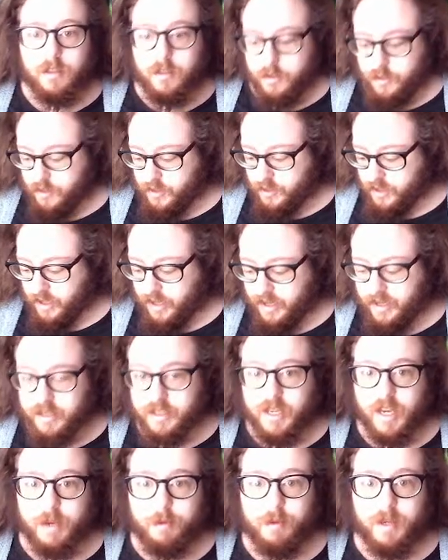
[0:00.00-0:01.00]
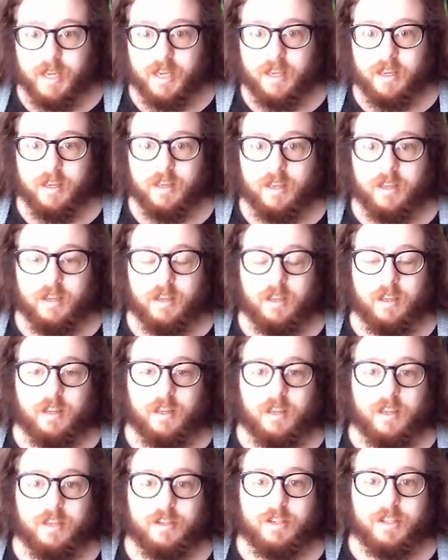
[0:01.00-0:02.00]
start typing
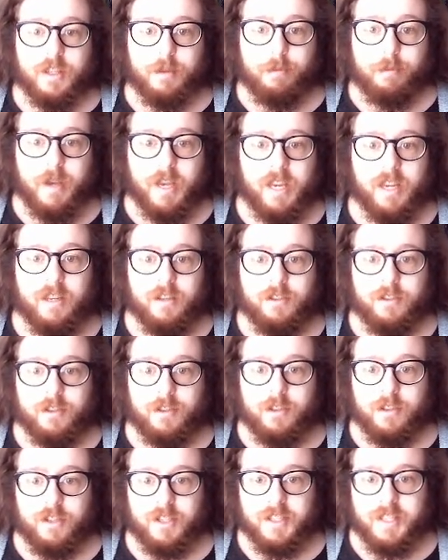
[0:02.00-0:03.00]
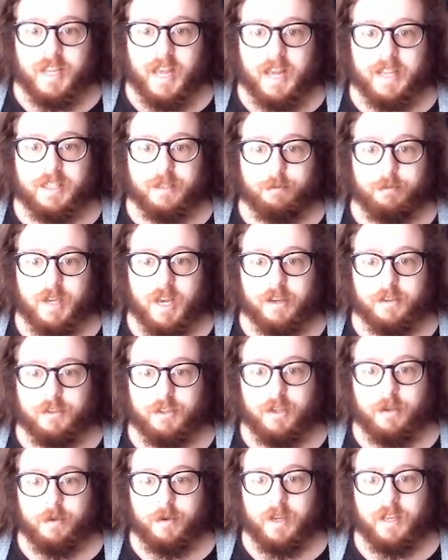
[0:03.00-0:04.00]
into the page to just add some text
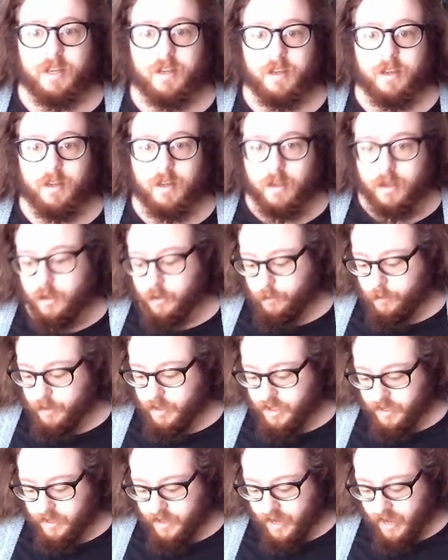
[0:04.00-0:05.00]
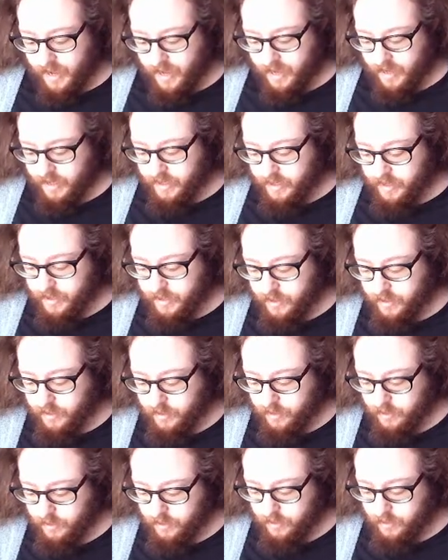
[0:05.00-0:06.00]
to it. We can add
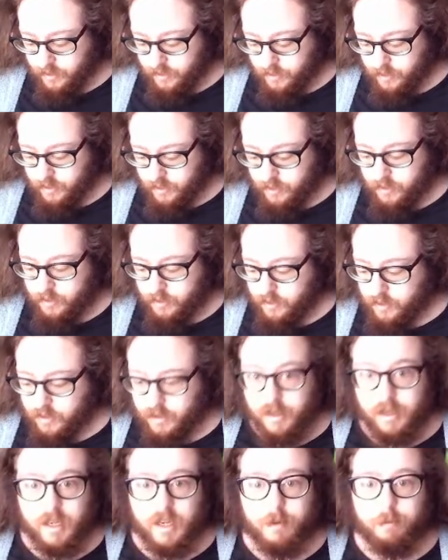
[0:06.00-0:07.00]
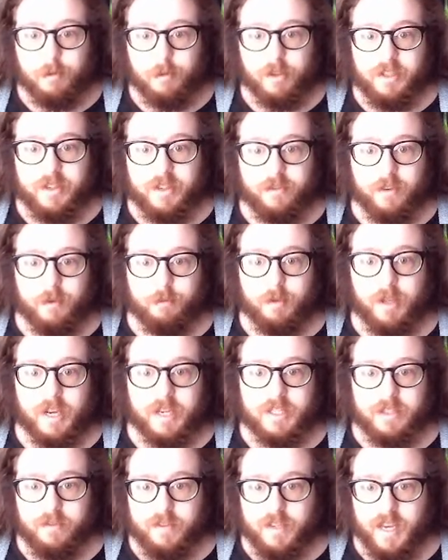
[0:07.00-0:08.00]
a couple different
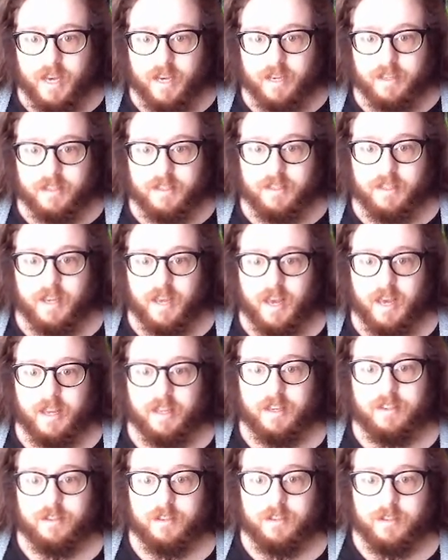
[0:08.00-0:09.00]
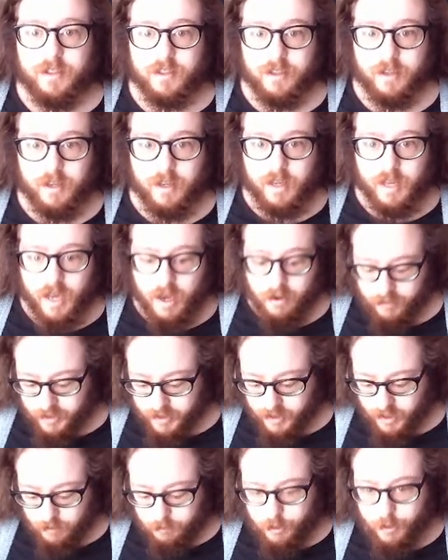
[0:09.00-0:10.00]
blocks of text, and every
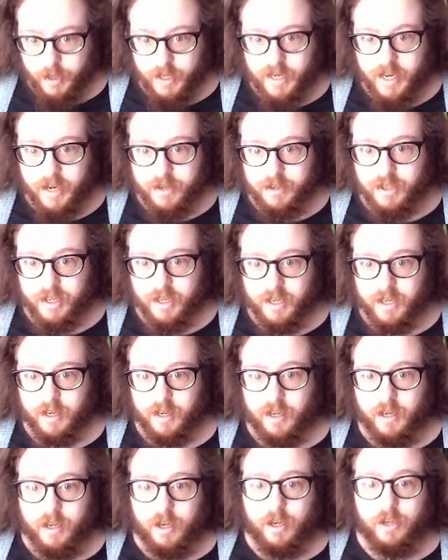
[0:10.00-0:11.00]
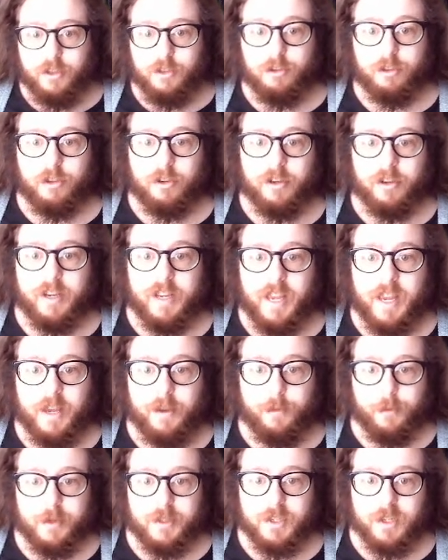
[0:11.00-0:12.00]
time you hit enter, you'll create
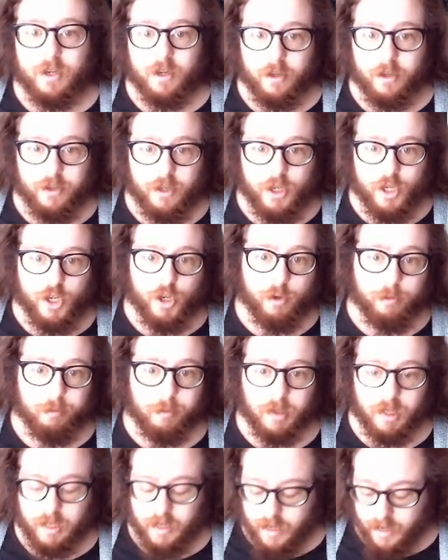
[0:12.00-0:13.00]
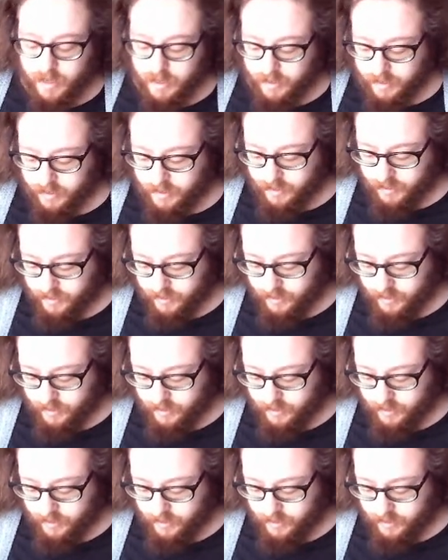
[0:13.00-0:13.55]
what's called a new block.